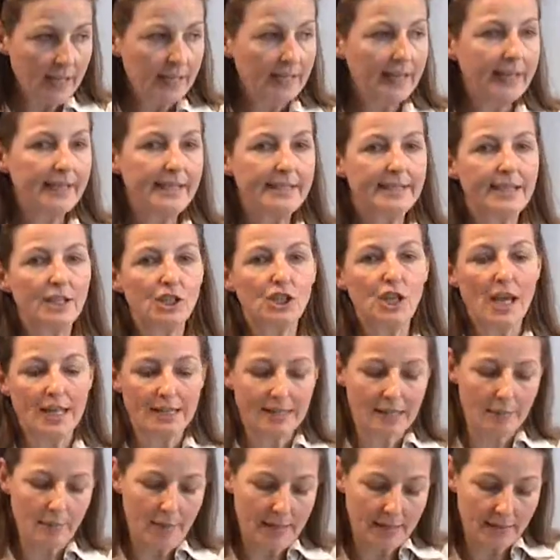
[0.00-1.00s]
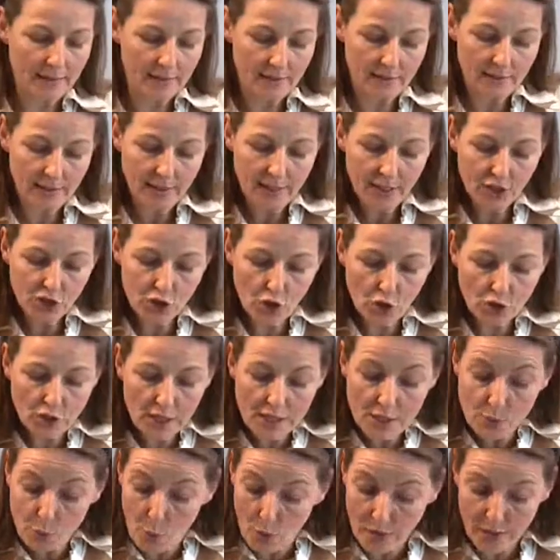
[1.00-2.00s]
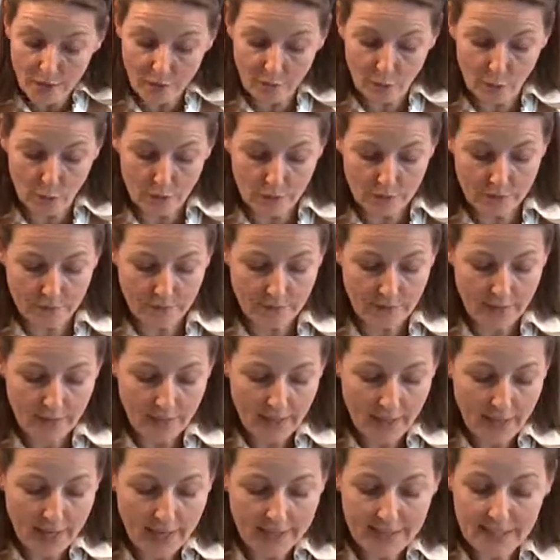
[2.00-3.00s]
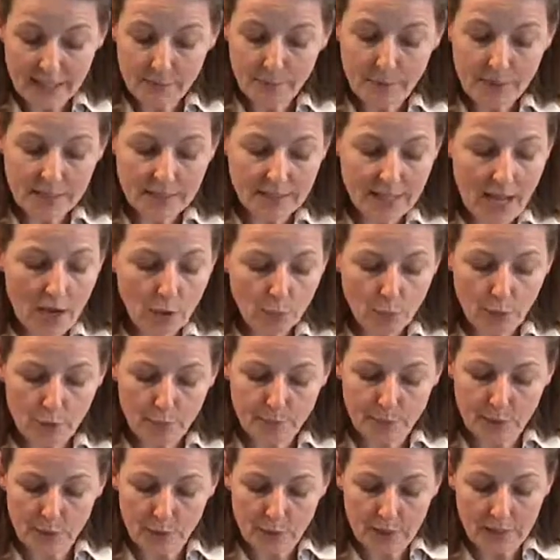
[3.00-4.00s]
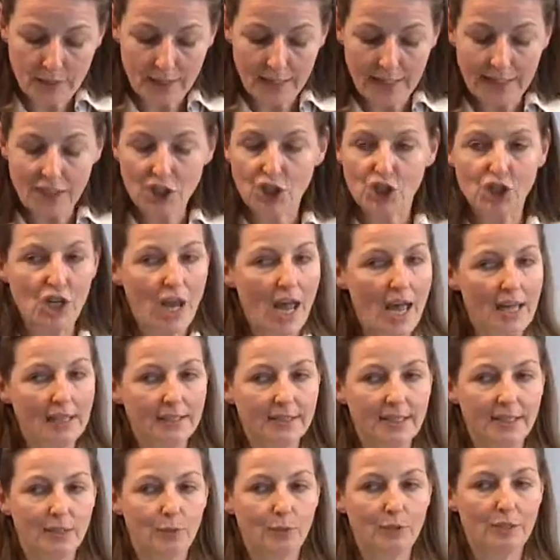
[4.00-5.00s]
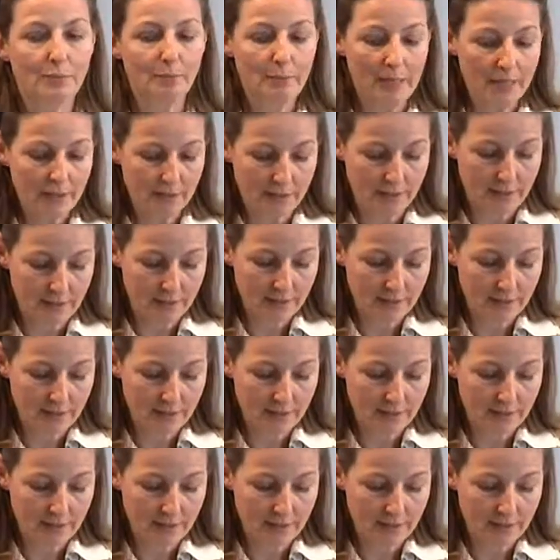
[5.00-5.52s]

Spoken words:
Ladies and gentlemen, Georgia is wonderful. It is bestowed with beauty, enchanted with myth,